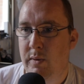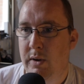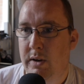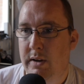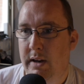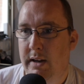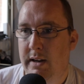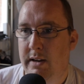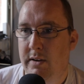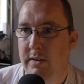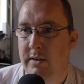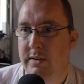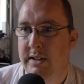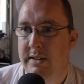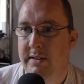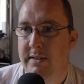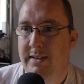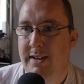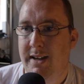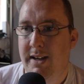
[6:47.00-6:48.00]
I learned
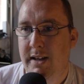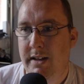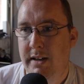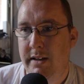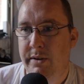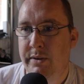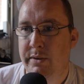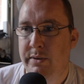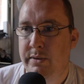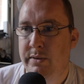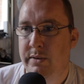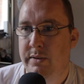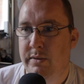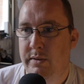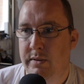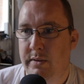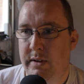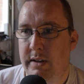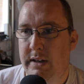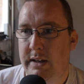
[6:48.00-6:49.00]
that Teiru
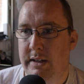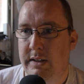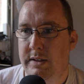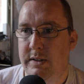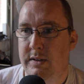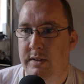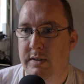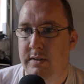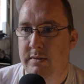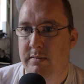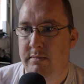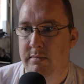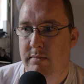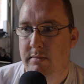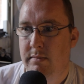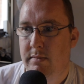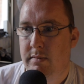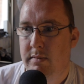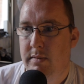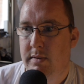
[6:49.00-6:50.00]
is,
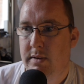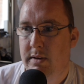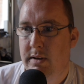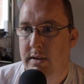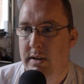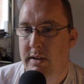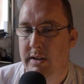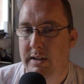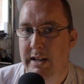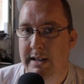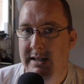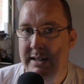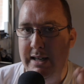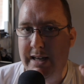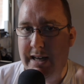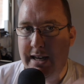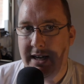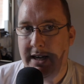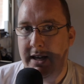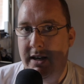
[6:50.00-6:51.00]
and like the
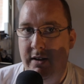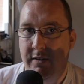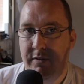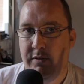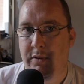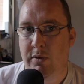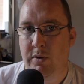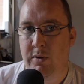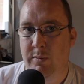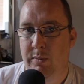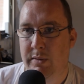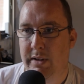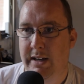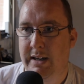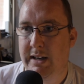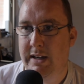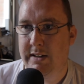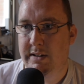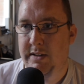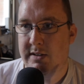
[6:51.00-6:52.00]
ing form,
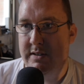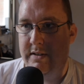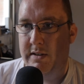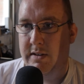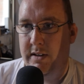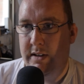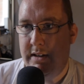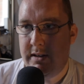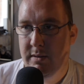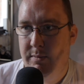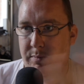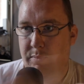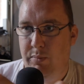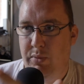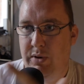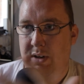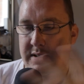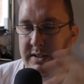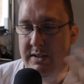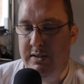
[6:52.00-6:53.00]
like it's
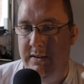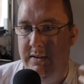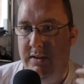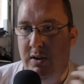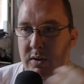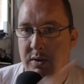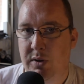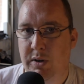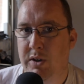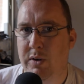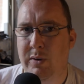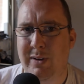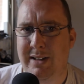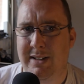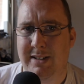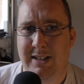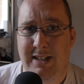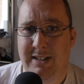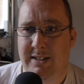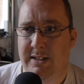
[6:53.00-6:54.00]
present ongoing
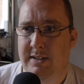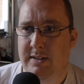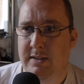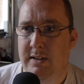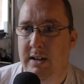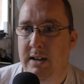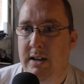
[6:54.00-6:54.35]
tense.